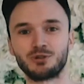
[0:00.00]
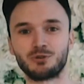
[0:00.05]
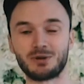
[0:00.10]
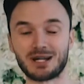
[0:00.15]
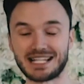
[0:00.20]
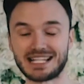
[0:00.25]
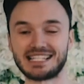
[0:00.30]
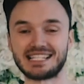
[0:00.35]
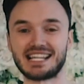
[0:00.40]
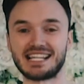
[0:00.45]
your
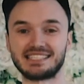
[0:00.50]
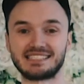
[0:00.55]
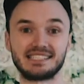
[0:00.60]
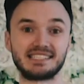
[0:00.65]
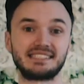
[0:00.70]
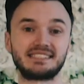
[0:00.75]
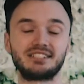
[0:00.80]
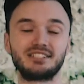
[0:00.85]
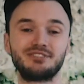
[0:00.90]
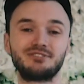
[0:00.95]
wedding dance
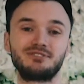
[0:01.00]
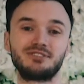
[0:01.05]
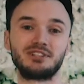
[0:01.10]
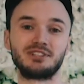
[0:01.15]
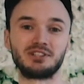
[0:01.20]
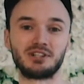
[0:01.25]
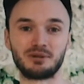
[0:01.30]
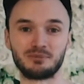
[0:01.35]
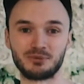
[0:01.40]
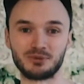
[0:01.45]
itself a
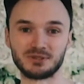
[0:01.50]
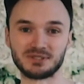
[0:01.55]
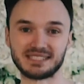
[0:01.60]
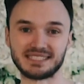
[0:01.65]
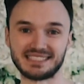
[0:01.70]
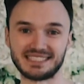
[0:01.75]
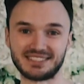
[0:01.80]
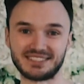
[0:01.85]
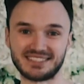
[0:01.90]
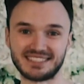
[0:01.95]
lot more
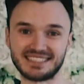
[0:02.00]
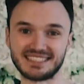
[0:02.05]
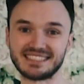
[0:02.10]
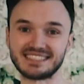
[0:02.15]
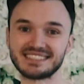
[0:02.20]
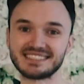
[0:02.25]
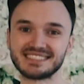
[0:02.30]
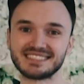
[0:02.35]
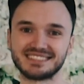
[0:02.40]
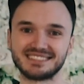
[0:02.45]

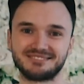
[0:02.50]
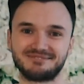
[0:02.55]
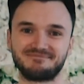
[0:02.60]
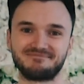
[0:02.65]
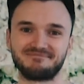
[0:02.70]
serious.